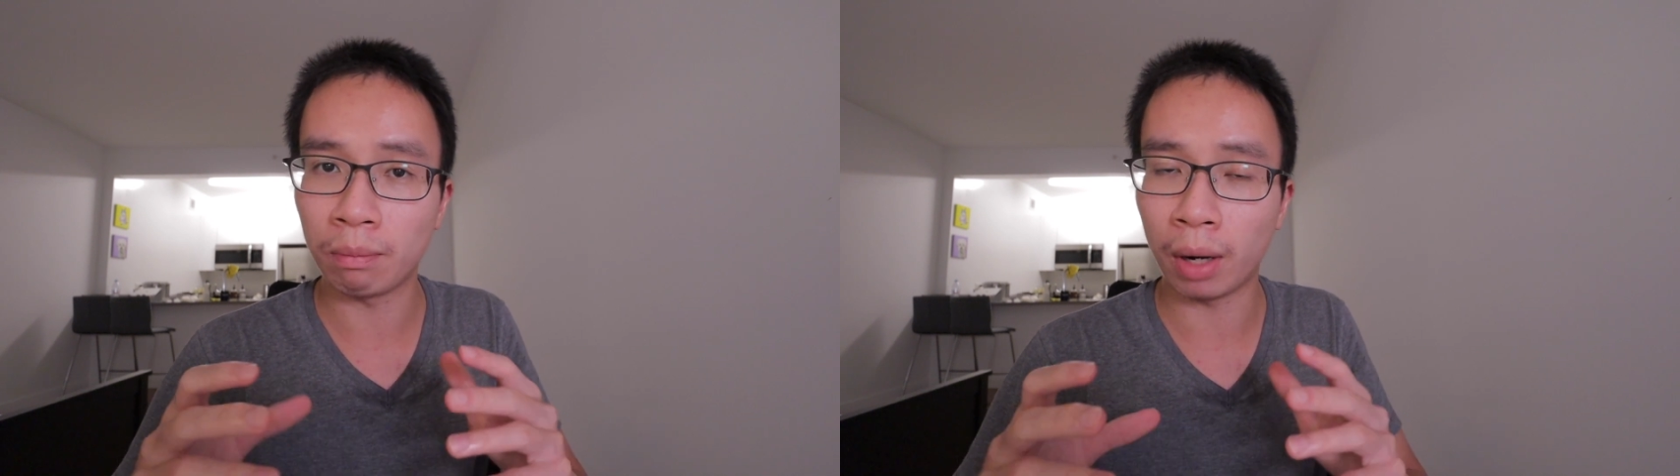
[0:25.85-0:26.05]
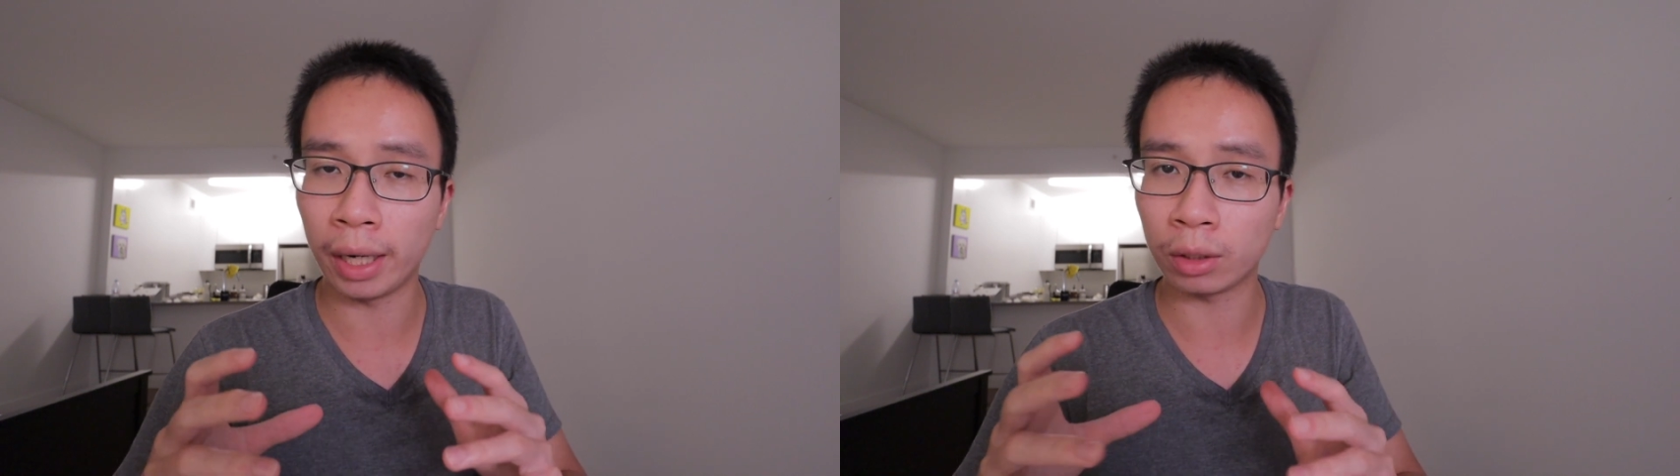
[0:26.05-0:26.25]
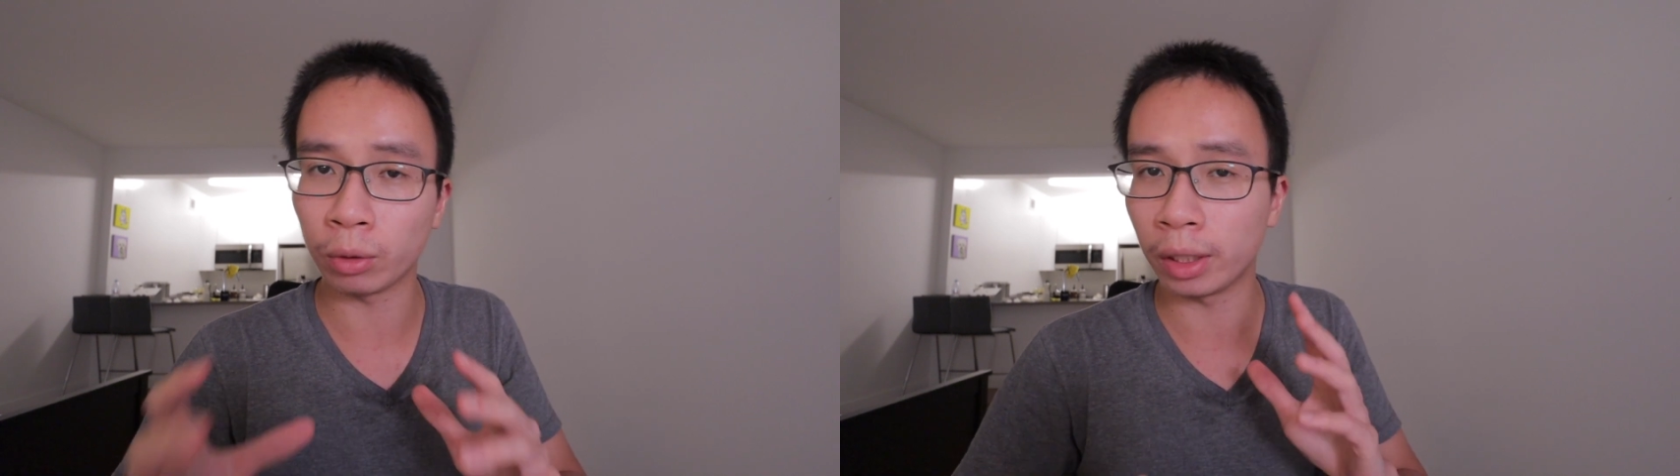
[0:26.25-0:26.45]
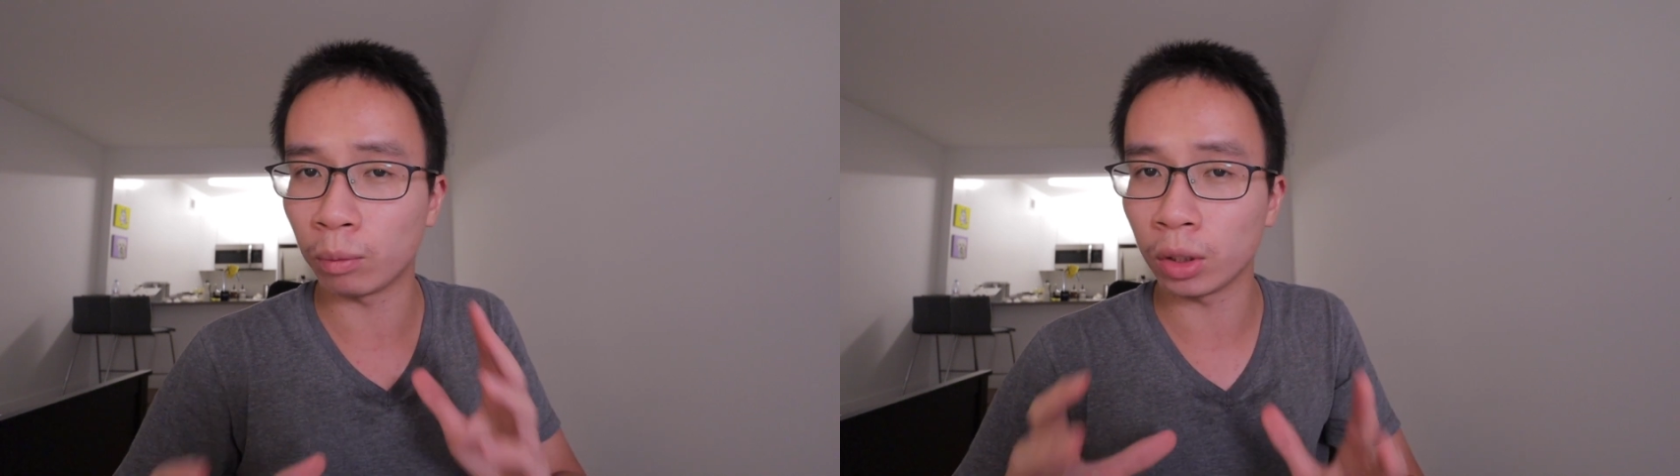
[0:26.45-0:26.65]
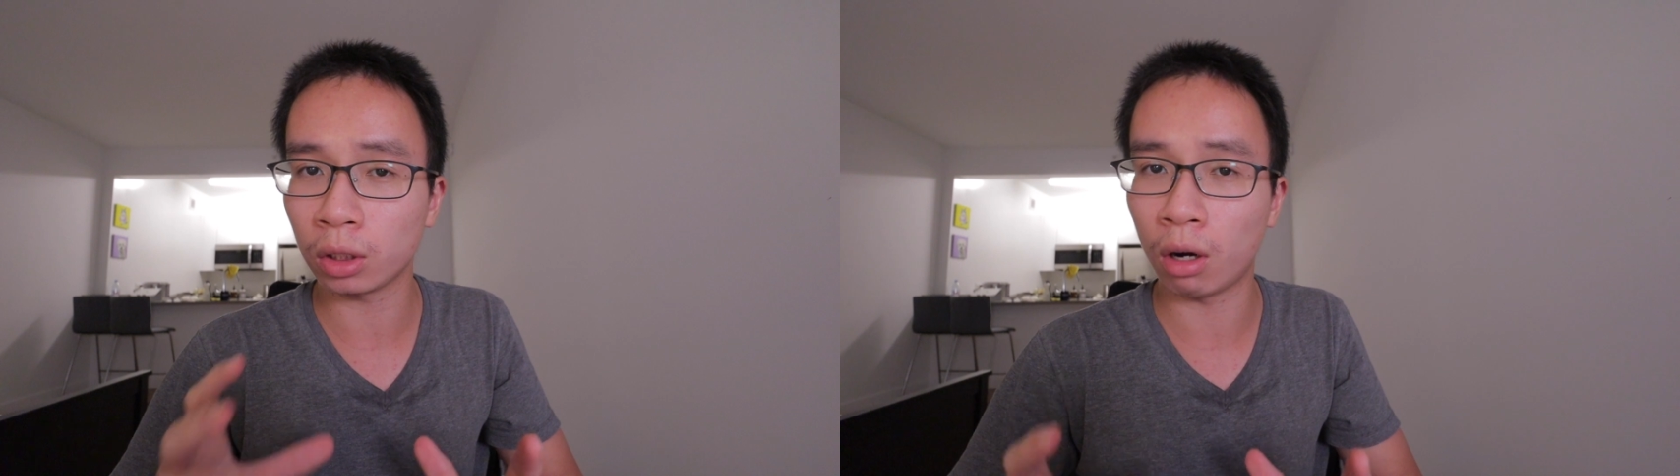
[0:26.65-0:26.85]
by
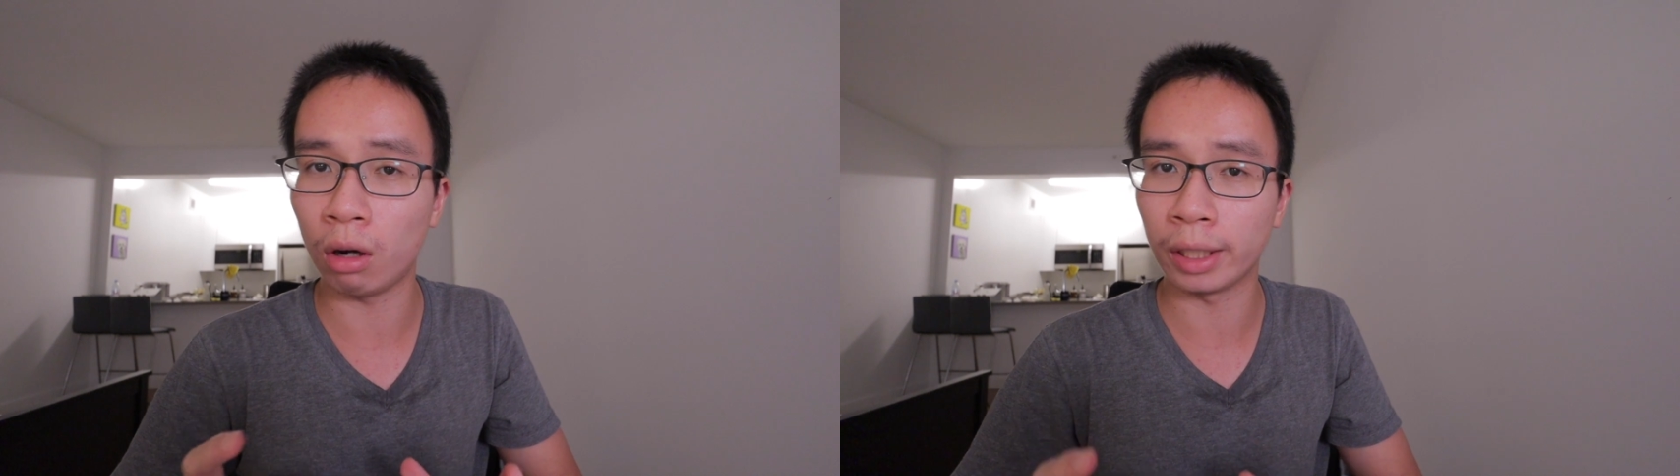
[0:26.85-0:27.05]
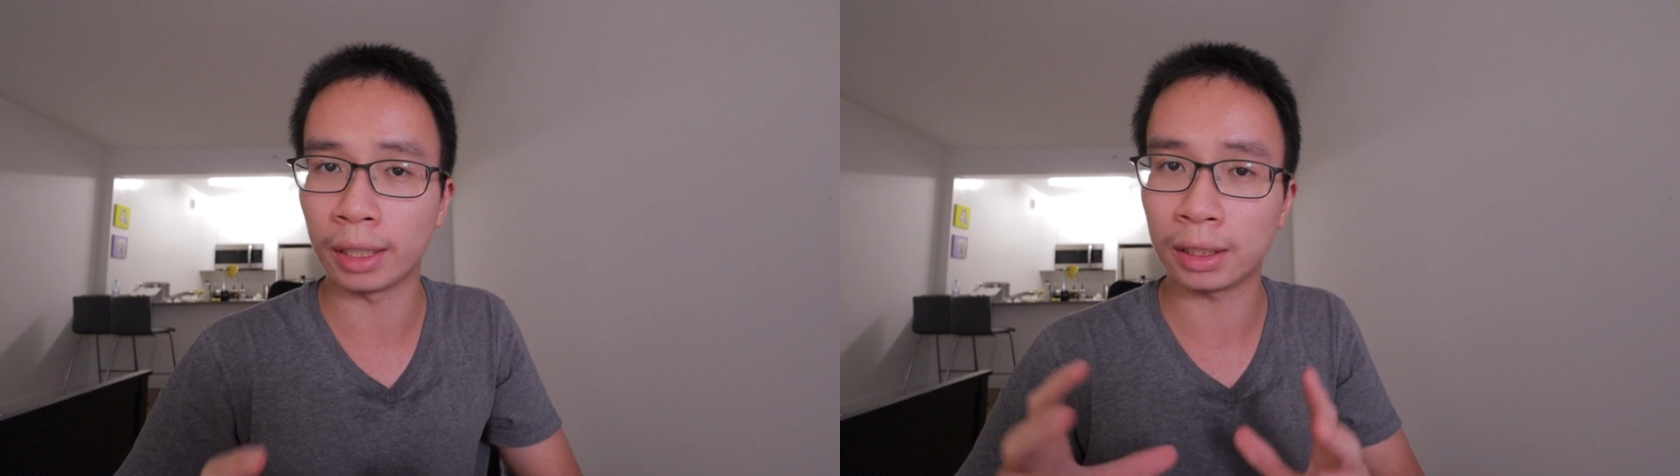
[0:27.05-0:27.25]
creating what's called a